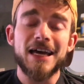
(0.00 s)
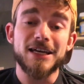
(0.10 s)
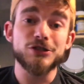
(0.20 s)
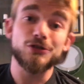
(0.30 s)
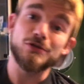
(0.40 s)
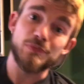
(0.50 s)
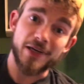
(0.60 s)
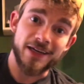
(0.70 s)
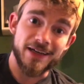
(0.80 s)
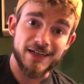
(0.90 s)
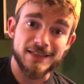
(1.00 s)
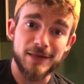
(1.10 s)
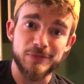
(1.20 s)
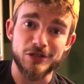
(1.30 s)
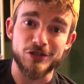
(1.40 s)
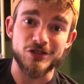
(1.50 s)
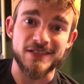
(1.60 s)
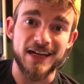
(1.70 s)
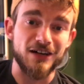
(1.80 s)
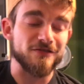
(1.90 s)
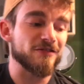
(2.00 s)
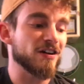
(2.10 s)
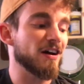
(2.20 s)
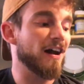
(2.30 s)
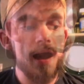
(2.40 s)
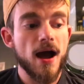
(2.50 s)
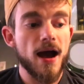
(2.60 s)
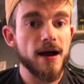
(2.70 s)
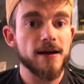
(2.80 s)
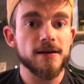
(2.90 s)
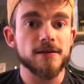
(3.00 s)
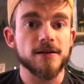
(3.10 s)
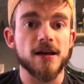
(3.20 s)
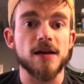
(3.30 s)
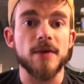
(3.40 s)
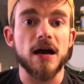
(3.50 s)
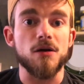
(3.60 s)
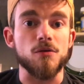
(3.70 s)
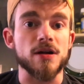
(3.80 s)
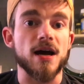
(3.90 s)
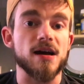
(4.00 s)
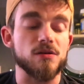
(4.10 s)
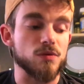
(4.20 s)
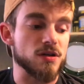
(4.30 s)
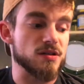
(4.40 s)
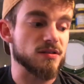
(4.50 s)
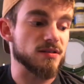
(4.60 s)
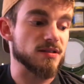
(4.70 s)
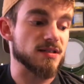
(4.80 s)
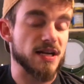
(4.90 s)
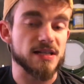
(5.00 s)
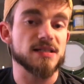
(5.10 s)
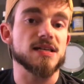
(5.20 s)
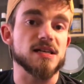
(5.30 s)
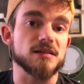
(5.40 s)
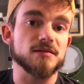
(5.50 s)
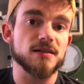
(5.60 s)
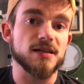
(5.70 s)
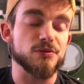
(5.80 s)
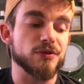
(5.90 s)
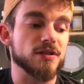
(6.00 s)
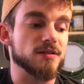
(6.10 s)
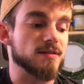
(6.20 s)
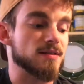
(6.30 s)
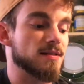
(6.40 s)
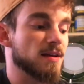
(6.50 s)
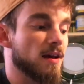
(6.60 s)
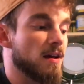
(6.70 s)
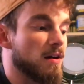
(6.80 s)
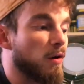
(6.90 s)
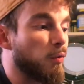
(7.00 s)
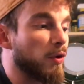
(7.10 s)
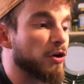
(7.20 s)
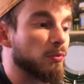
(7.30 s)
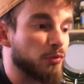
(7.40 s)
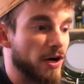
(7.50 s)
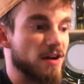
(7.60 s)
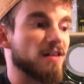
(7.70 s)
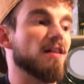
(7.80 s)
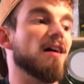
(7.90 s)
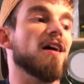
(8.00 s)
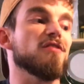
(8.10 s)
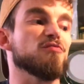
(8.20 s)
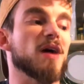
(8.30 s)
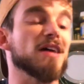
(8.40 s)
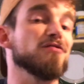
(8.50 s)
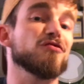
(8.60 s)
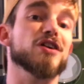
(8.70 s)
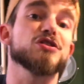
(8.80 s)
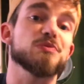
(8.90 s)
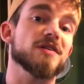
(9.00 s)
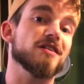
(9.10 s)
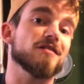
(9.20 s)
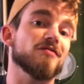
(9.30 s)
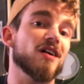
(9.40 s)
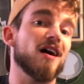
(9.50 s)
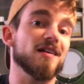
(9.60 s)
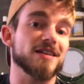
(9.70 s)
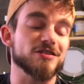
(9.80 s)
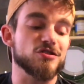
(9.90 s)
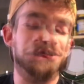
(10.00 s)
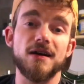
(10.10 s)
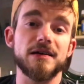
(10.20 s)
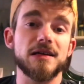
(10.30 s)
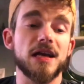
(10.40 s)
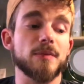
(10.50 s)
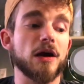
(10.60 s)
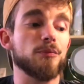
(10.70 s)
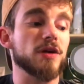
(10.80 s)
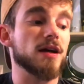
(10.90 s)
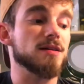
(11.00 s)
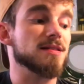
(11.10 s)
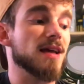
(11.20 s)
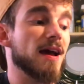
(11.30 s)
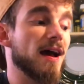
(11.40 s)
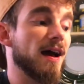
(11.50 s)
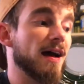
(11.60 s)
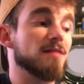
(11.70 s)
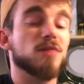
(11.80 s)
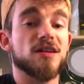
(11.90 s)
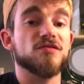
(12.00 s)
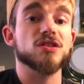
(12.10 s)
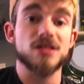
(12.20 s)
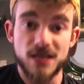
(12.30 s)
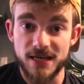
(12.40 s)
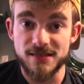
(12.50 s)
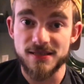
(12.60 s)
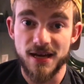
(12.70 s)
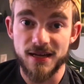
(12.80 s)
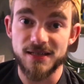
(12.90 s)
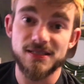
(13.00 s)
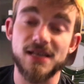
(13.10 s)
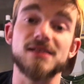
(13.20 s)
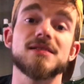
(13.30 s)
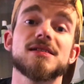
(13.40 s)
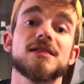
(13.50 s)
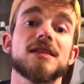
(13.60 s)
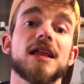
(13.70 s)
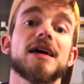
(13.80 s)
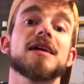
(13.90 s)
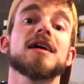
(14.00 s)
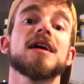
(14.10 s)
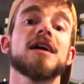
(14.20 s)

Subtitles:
issues being accepted yourself. I came out when I was 19. It was winter break of my freshman year of college. I came out because I had my first kiss and it tasted like